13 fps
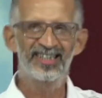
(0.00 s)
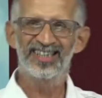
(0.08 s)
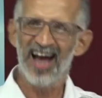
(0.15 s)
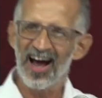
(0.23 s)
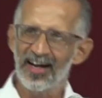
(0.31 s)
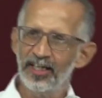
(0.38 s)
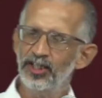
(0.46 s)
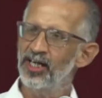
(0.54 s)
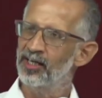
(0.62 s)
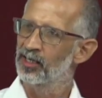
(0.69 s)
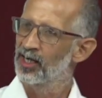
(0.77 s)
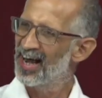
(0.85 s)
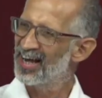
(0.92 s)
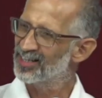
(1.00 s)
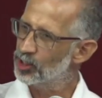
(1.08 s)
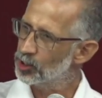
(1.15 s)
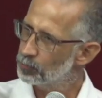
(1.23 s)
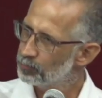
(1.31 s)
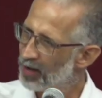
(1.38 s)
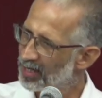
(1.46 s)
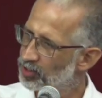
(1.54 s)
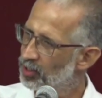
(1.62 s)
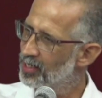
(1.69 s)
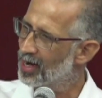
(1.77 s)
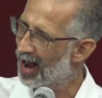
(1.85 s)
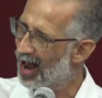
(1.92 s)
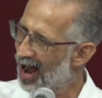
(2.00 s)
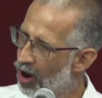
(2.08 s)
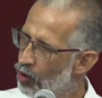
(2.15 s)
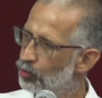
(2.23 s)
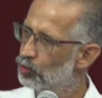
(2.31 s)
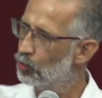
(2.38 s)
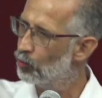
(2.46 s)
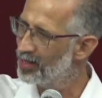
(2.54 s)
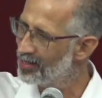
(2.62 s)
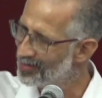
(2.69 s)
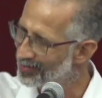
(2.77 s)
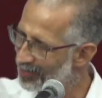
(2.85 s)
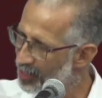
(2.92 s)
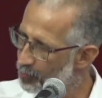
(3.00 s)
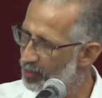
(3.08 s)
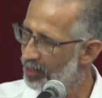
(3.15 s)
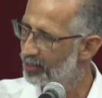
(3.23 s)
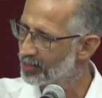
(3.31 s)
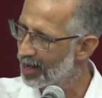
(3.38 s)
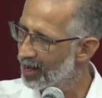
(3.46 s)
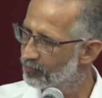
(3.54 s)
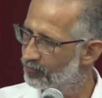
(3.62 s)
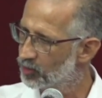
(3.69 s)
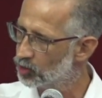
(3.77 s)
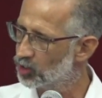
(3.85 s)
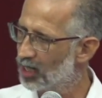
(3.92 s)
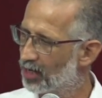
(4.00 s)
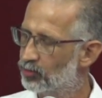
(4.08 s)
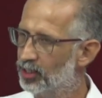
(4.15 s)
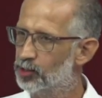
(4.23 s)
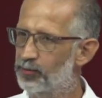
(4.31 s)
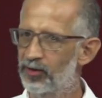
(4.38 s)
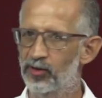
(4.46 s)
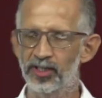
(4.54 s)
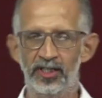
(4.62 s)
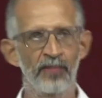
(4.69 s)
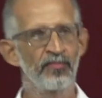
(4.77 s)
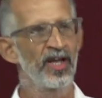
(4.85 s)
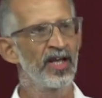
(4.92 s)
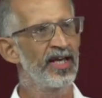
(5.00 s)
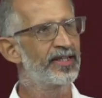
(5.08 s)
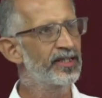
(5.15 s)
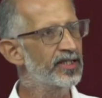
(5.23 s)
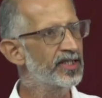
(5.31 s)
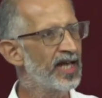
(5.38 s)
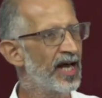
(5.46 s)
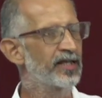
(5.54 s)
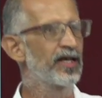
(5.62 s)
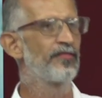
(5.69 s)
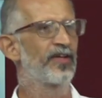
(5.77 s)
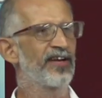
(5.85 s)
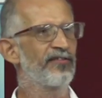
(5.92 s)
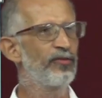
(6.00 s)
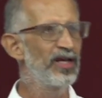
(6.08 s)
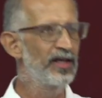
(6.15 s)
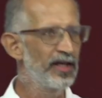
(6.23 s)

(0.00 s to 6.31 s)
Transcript: Targeting, especially, how do we eliminate adverse childhood experiences? It is said that if